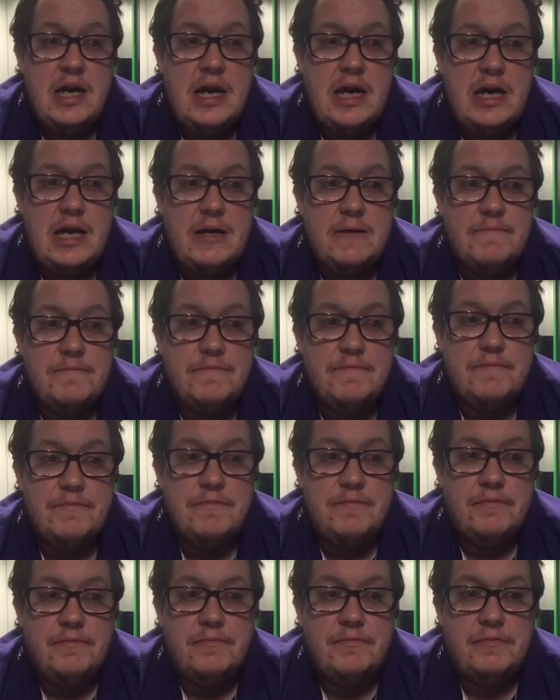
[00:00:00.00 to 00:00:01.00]

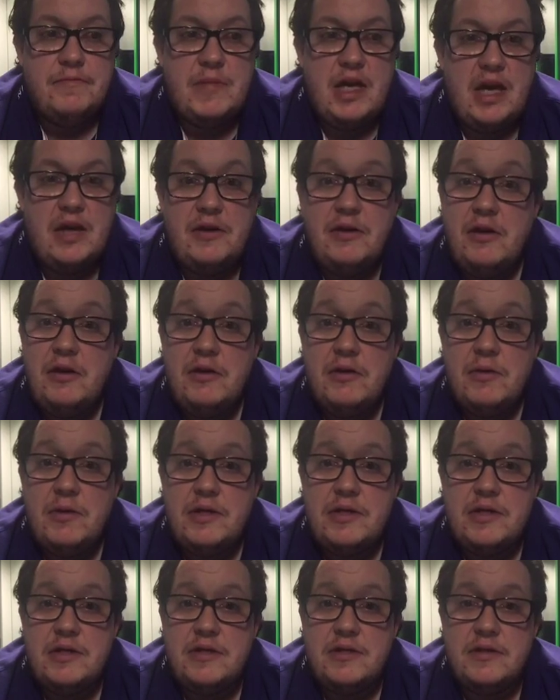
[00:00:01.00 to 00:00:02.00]
And no
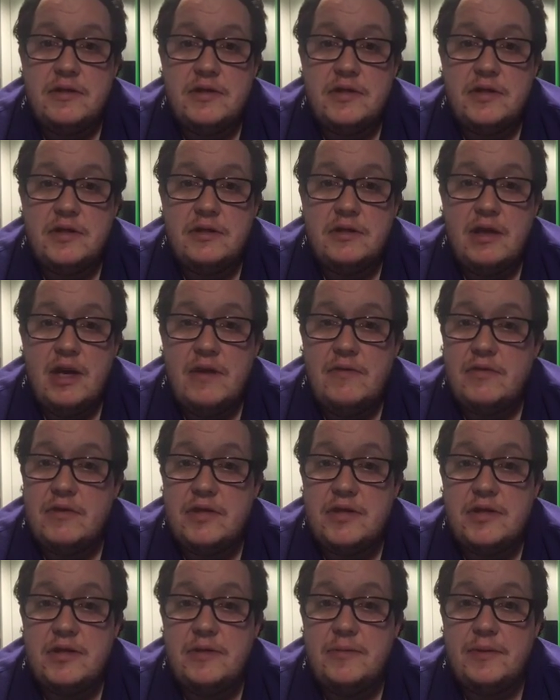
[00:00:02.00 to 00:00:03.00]
question's ever a
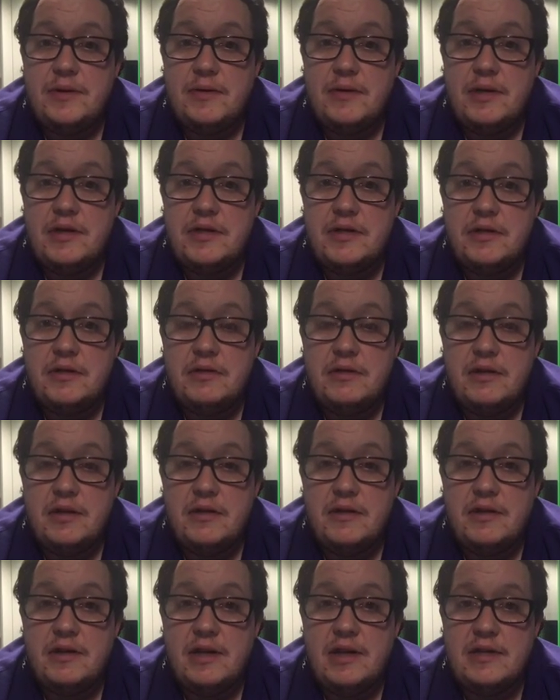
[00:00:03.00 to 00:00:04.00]
stupid question. I
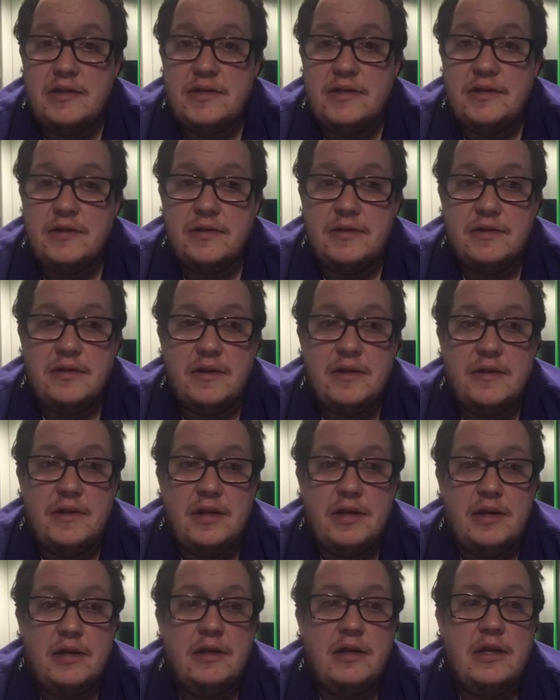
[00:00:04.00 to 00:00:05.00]
think that's the
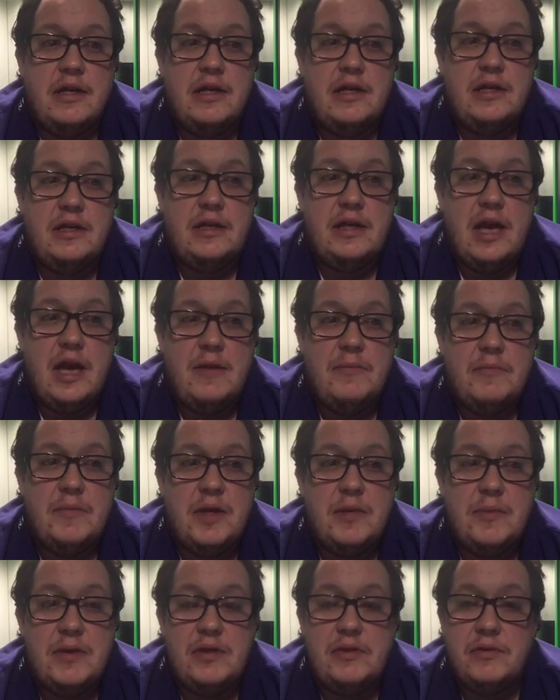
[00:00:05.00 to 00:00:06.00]
thing. It can be
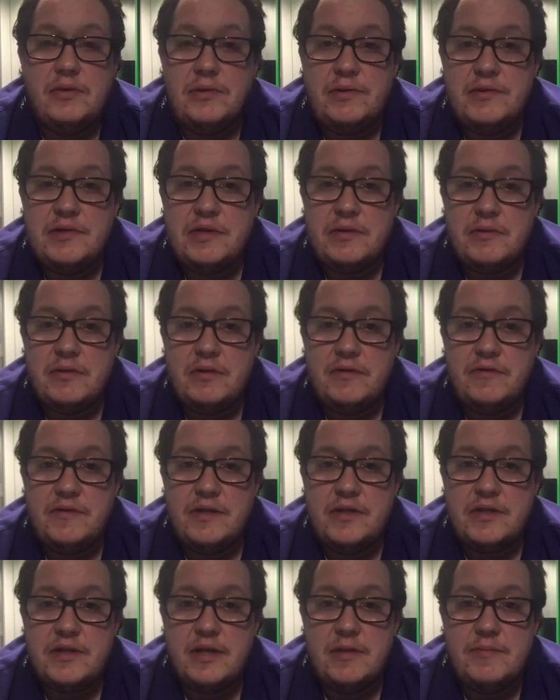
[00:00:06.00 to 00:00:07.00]
a bit daunting when you
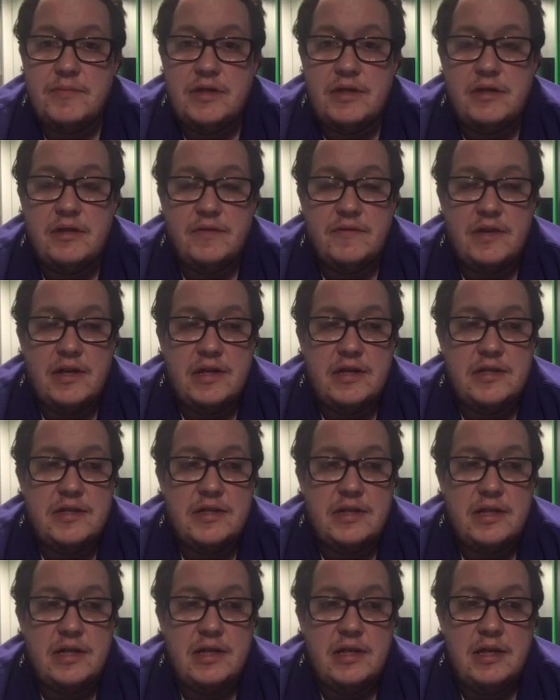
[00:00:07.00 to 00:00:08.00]
first come to
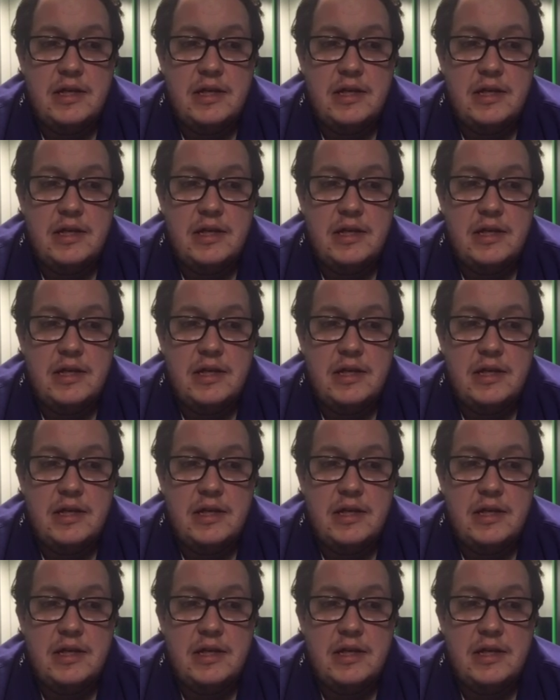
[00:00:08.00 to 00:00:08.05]
university.